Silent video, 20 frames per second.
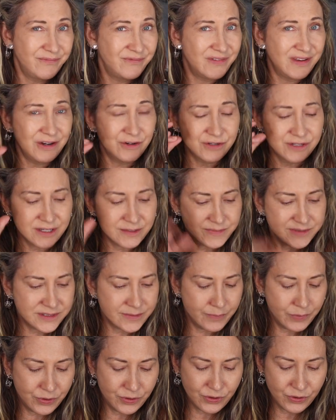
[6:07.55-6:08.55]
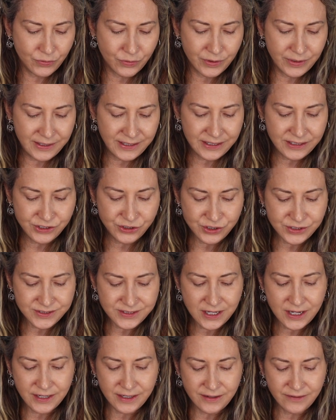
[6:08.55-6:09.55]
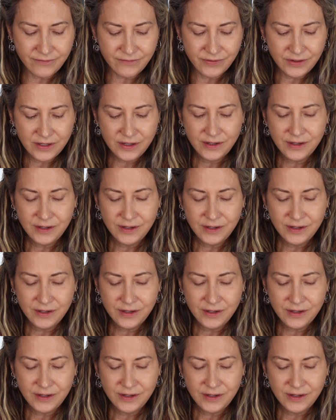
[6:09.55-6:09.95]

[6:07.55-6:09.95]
fingertips to put it on, and it just kind of